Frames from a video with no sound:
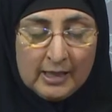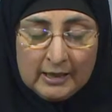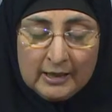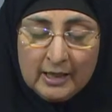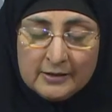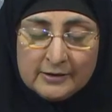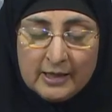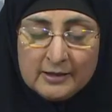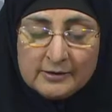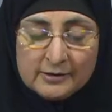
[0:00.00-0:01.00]
Allah
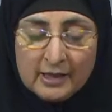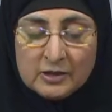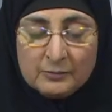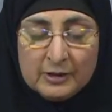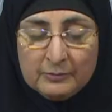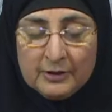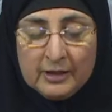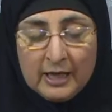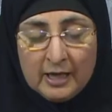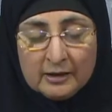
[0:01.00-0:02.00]
says such
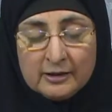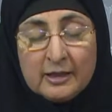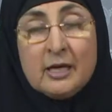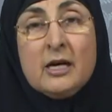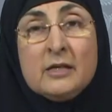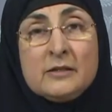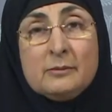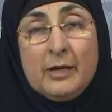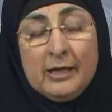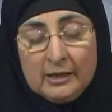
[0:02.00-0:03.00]
people are
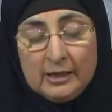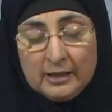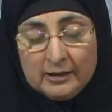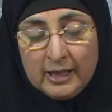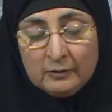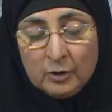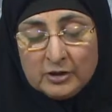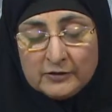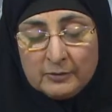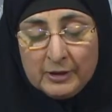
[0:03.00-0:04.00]
cursed by Allah. And
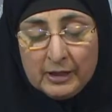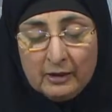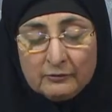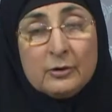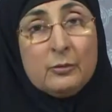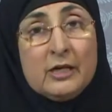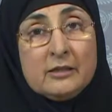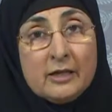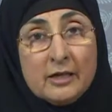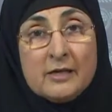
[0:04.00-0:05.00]
what is the meaning of the
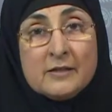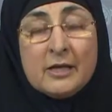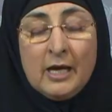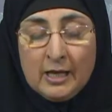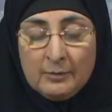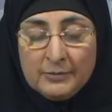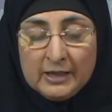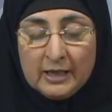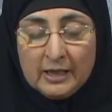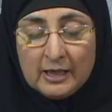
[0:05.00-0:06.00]
word cursed?
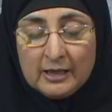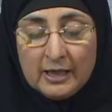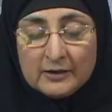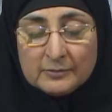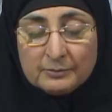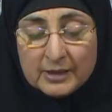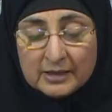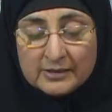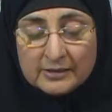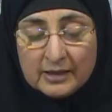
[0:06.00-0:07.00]
Meaning Allah's
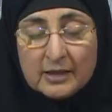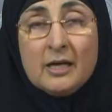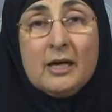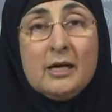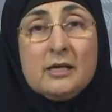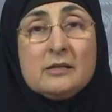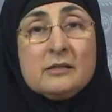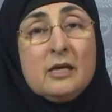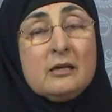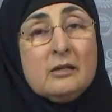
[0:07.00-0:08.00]
mercy is
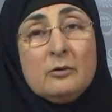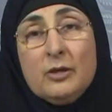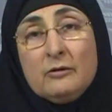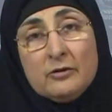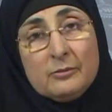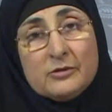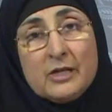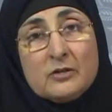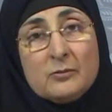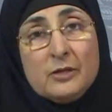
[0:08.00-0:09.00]
taken away from
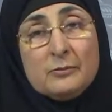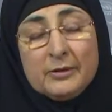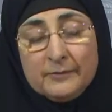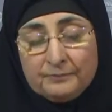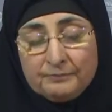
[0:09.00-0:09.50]
such people.